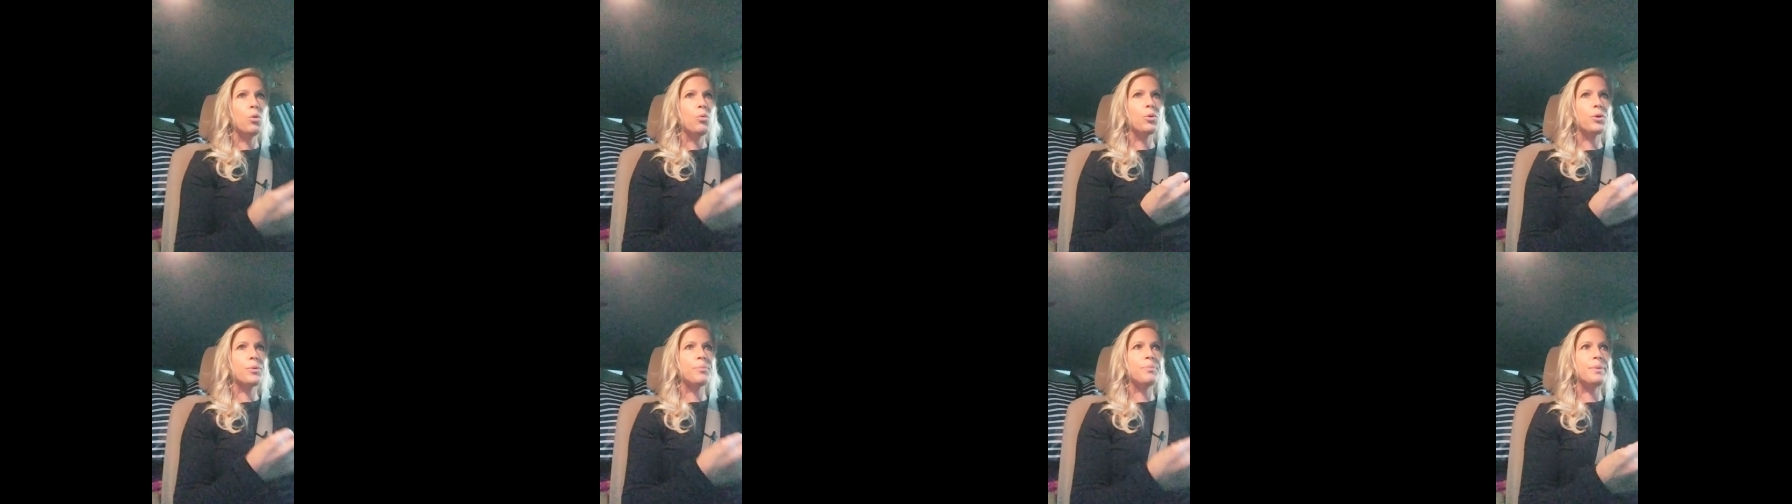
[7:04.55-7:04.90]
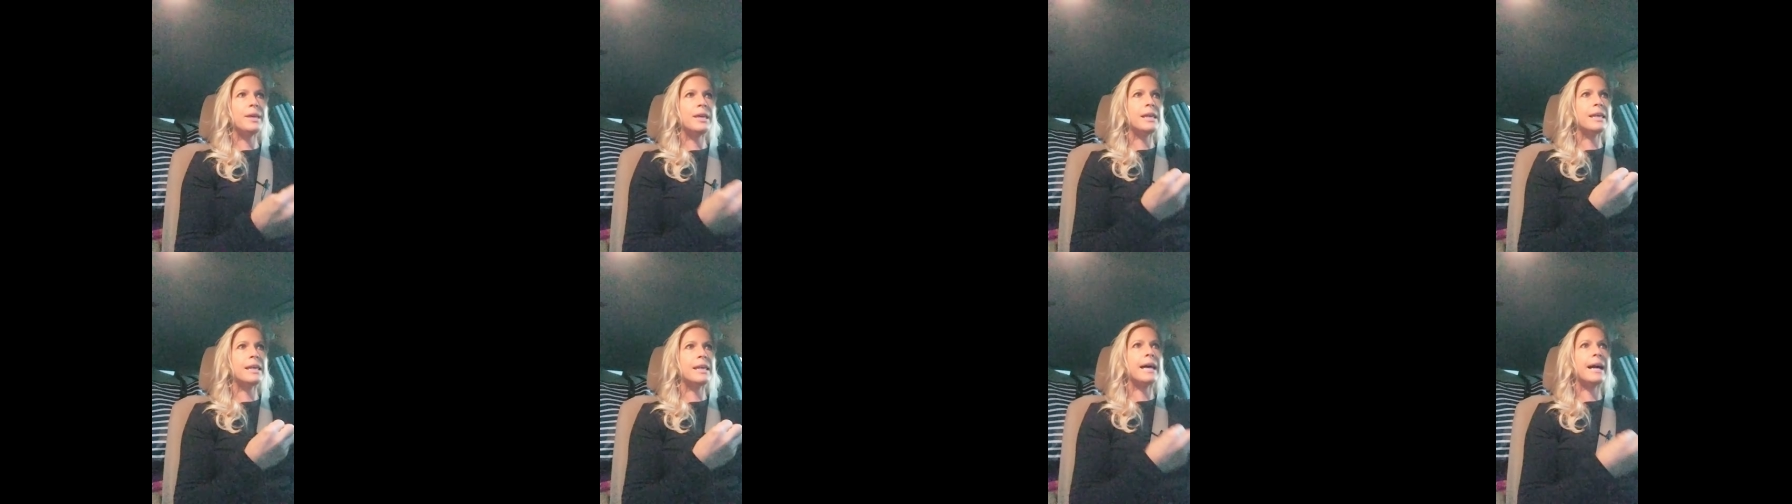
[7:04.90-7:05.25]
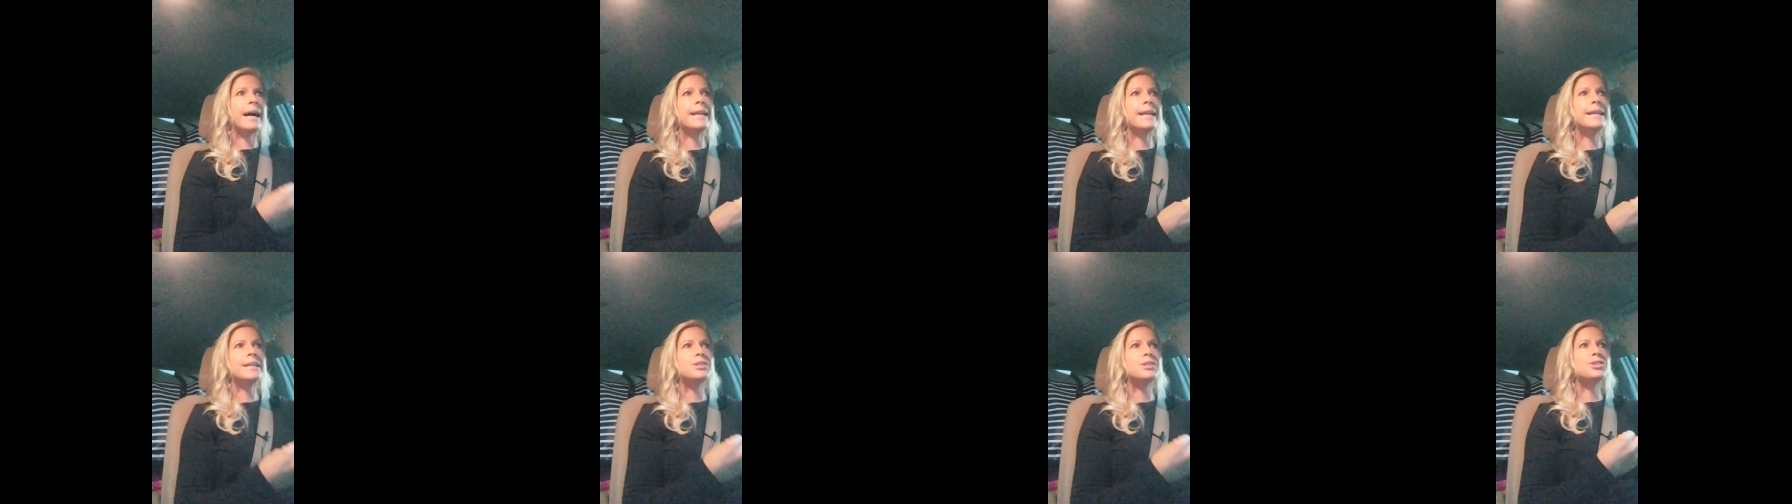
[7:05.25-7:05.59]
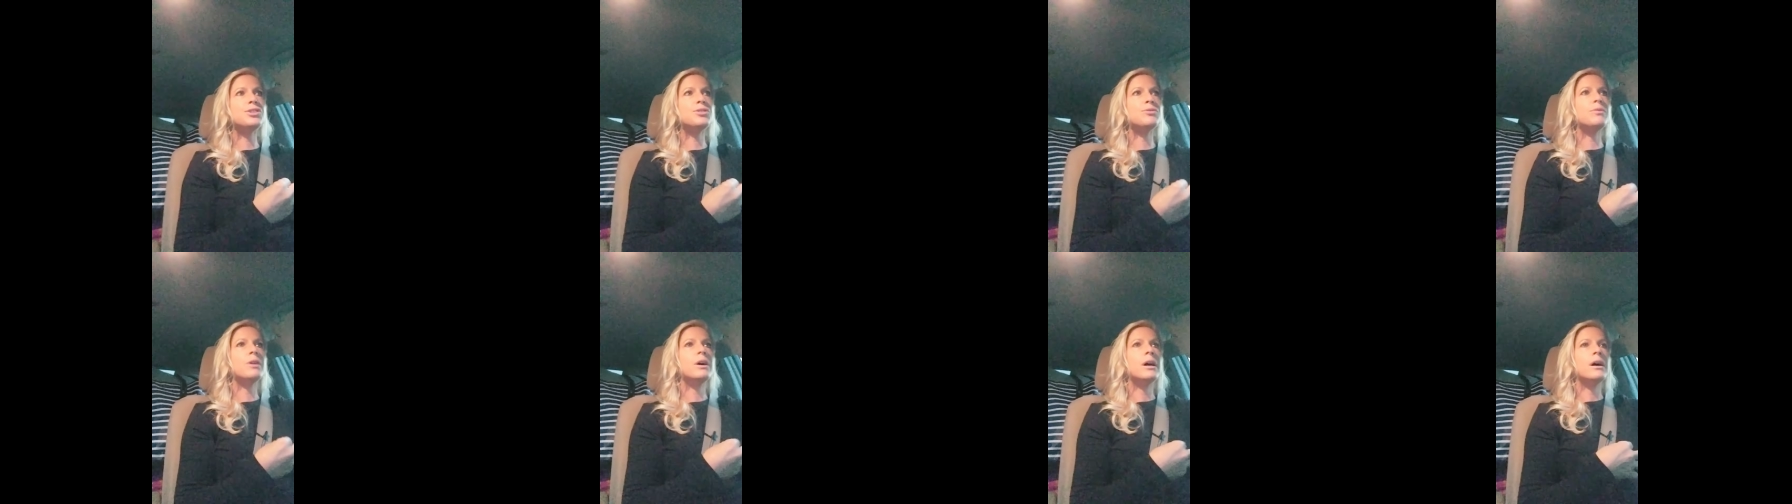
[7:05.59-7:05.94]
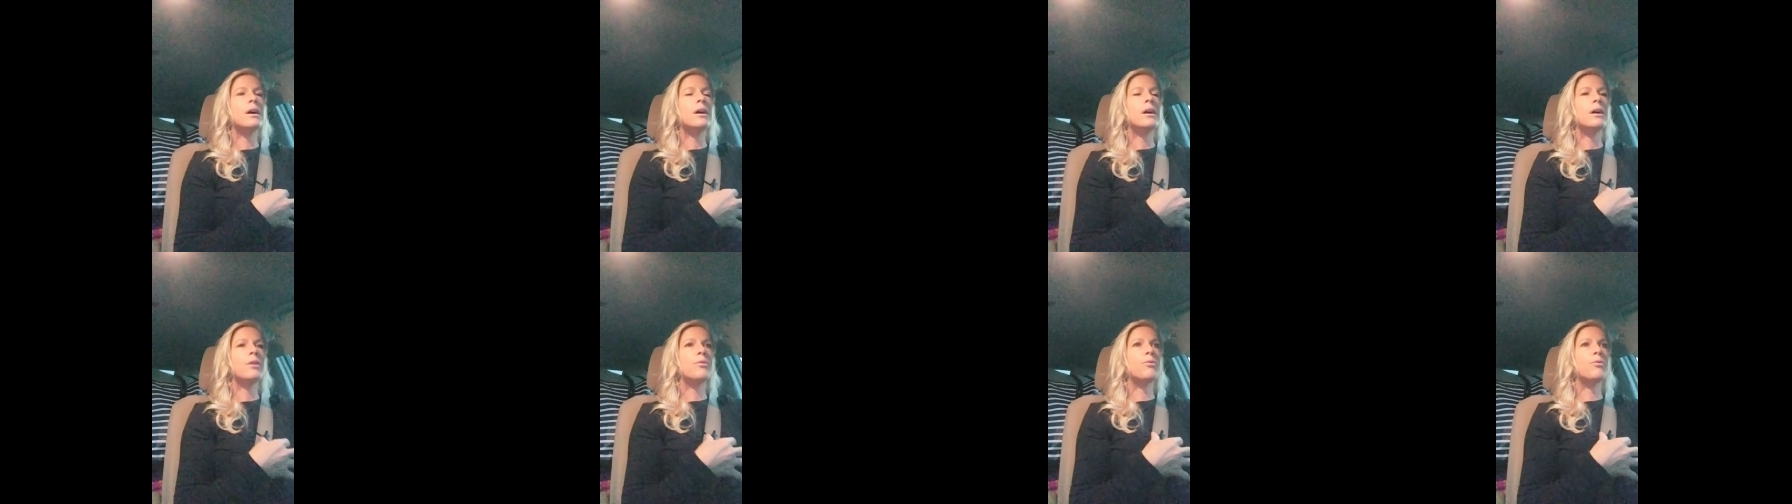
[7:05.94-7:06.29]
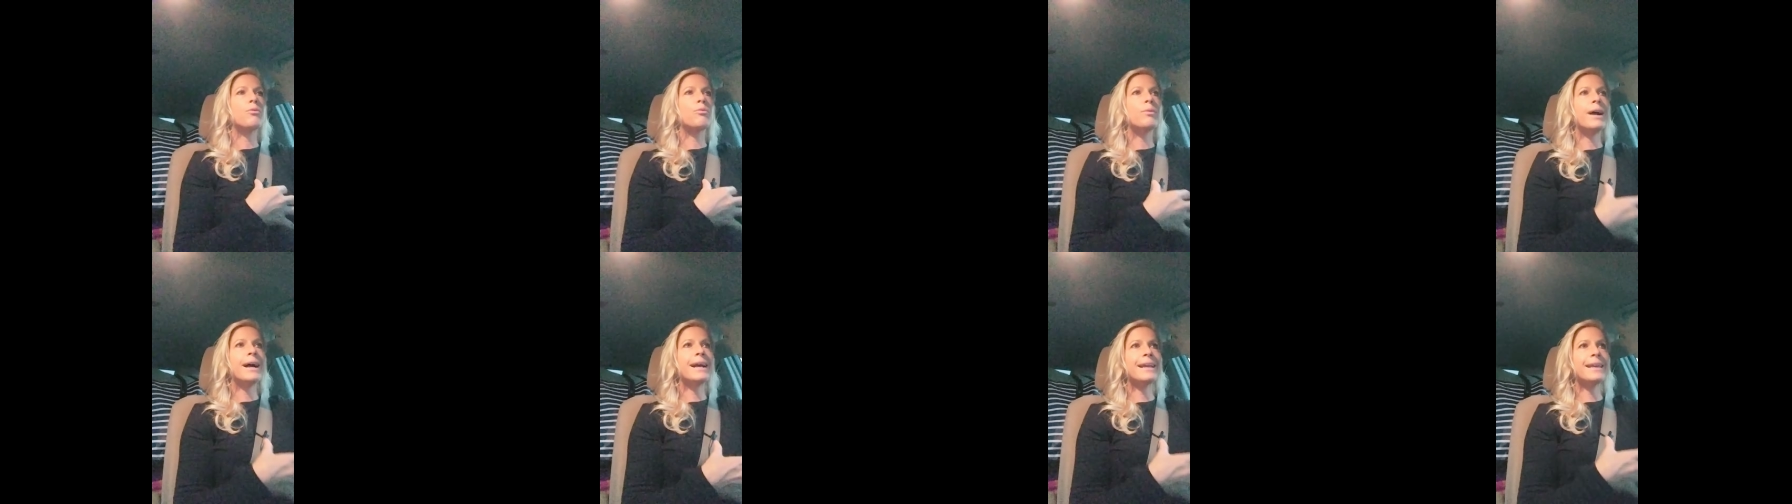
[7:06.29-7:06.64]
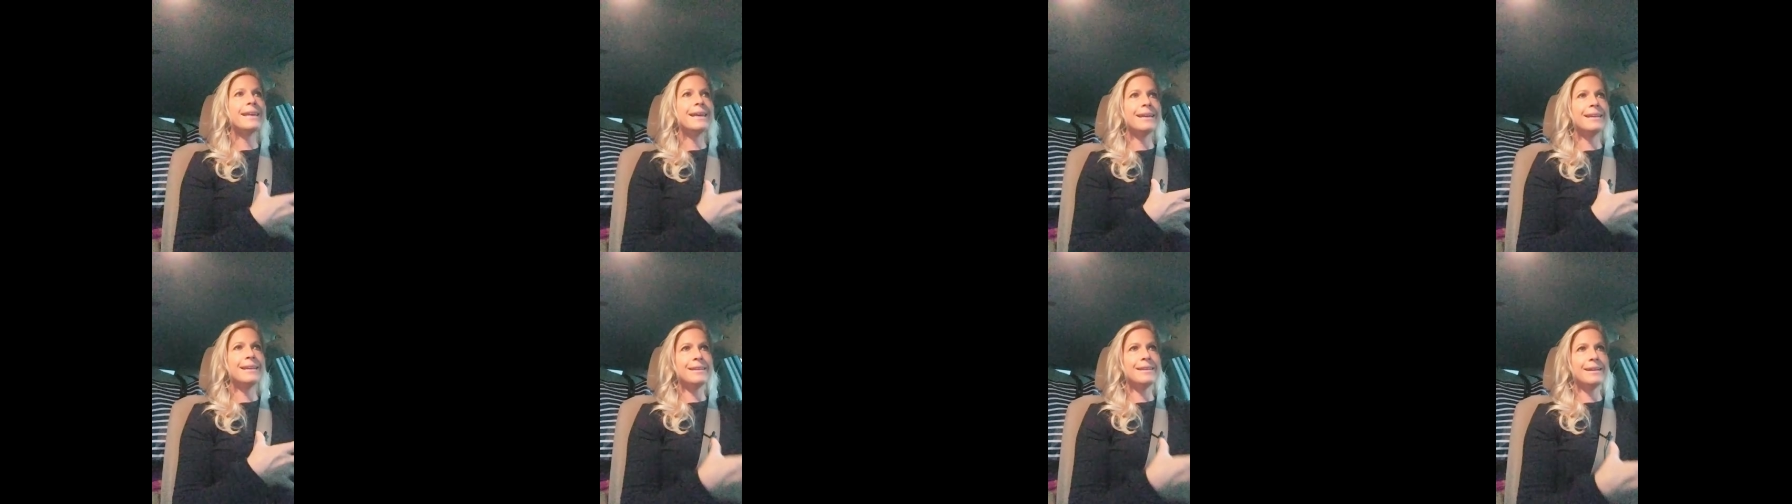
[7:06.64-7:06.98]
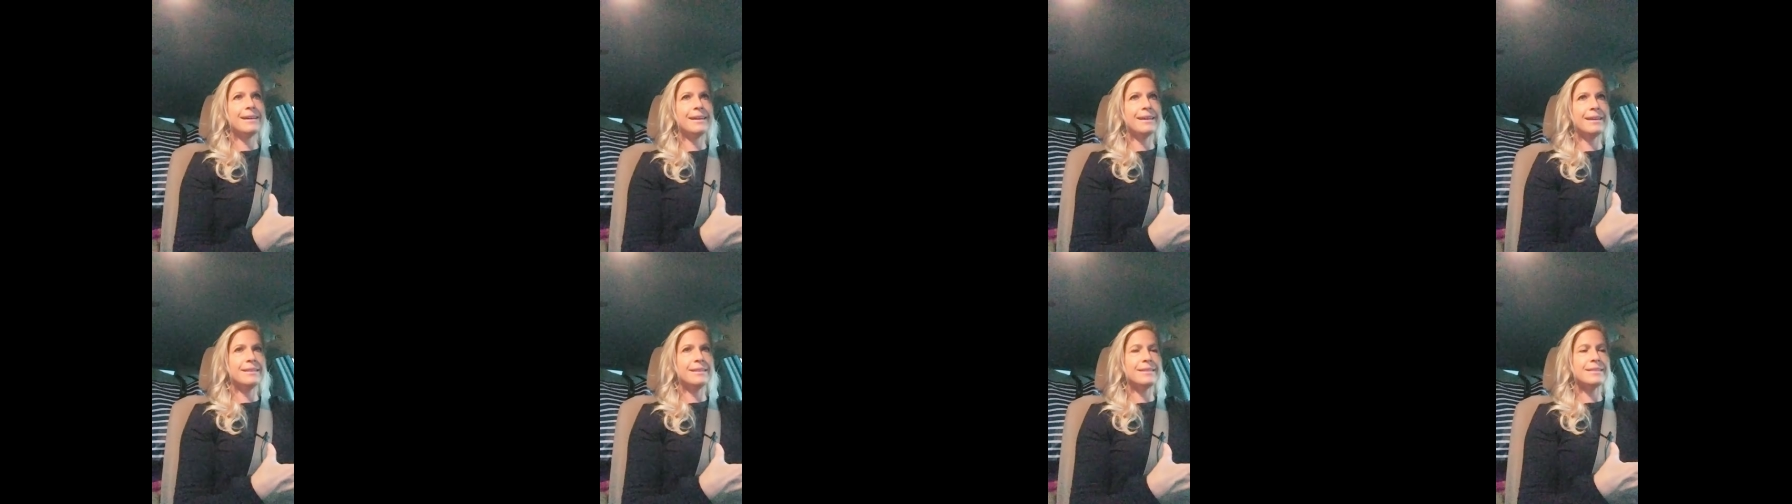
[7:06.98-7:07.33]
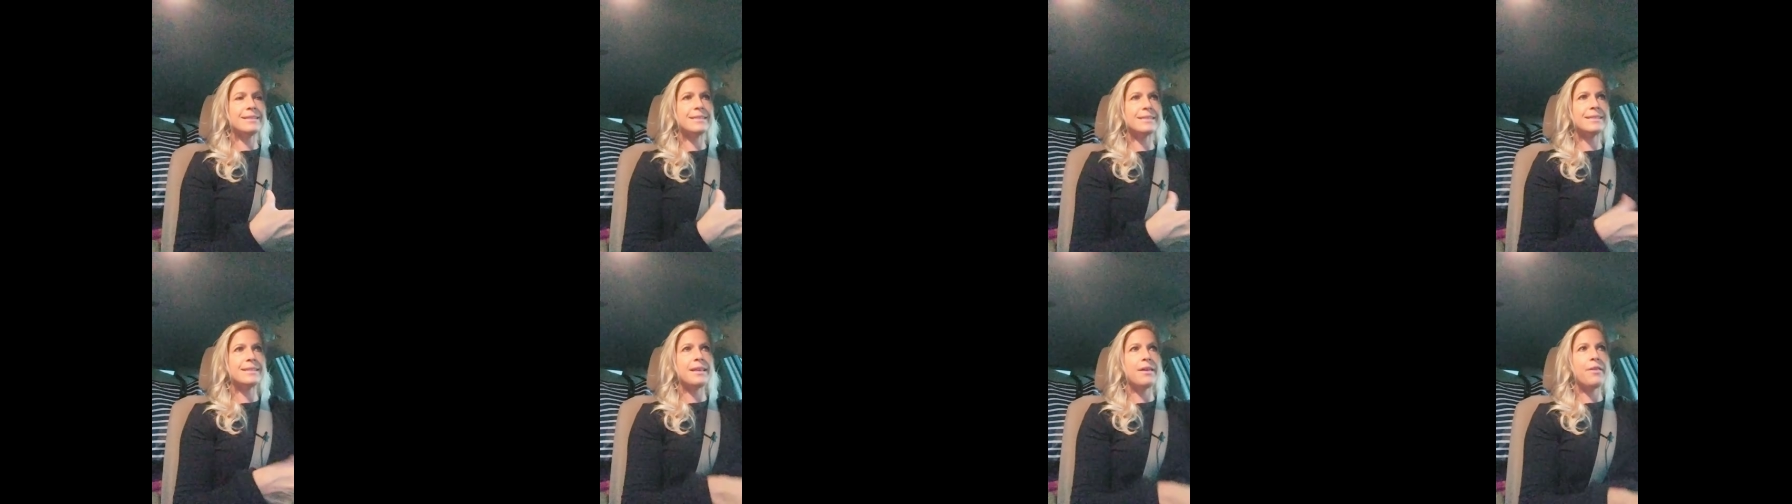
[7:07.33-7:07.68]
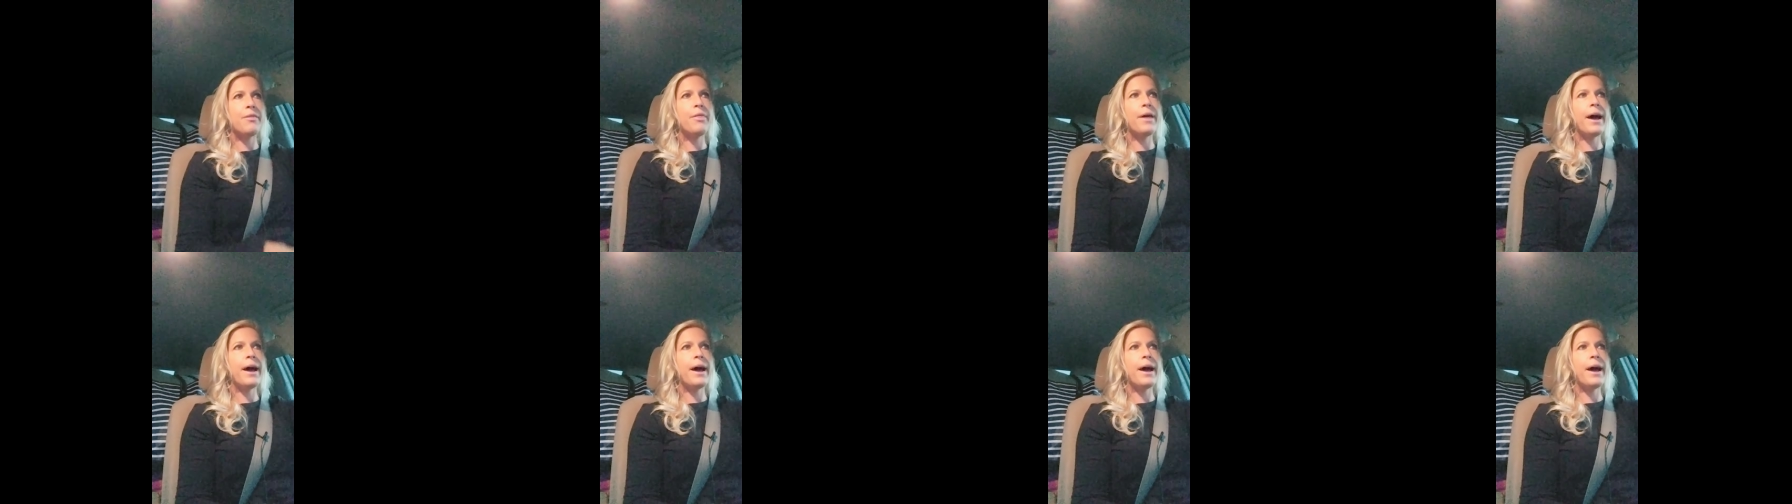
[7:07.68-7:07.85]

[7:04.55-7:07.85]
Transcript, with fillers: we're being guided to recognize